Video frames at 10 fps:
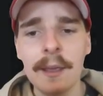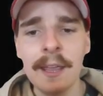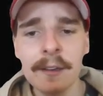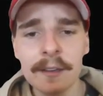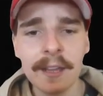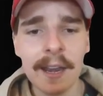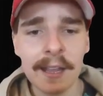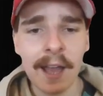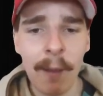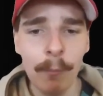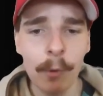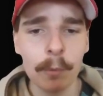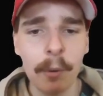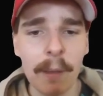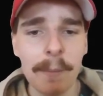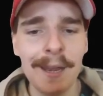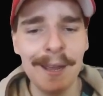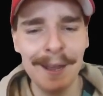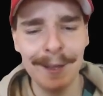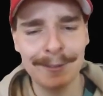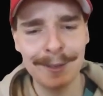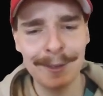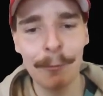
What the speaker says: England getting humbled by Minyas in